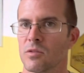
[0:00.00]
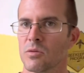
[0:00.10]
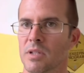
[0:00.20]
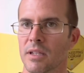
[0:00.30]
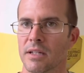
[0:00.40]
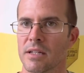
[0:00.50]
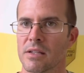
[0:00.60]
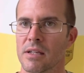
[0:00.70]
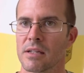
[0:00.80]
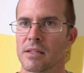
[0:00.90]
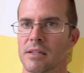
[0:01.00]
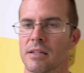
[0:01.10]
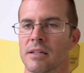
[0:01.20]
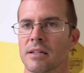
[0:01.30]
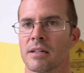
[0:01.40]
utility
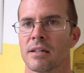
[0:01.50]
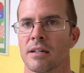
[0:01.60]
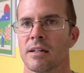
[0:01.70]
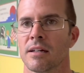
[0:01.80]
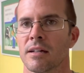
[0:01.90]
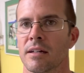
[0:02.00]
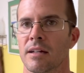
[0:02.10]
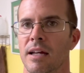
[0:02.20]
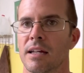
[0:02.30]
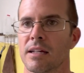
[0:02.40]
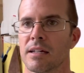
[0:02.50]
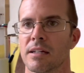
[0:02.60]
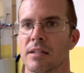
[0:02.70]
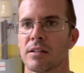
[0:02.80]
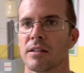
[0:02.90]
sink
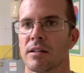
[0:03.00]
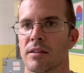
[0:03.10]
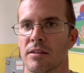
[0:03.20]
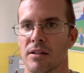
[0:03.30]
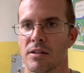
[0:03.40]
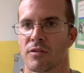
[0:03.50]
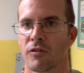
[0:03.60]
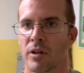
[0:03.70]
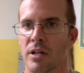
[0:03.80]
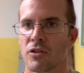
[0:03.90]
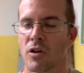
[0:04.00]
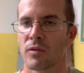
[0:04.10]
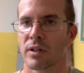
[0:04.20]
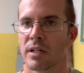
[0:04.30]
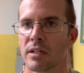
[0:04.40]
and this fridge
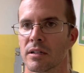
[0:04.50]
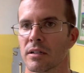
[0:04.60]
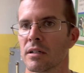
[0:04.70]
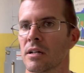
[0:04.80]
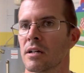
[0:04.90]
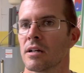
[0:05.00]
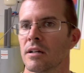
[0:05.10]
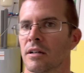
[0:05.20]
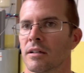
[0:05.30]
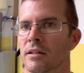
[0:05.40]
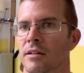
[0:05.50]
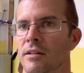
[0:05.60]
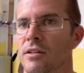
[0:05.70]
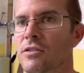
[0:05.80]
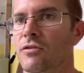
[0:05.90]
over here.
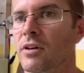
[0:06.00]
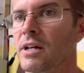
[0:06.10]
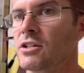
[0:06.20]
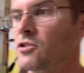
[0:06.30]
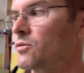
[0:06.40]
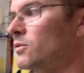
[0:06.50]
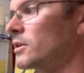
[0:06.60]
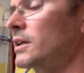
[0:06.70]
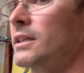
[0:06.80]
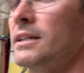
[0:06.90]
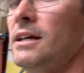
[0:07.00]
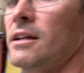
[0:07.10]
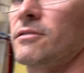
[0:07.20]
This fridge is really not a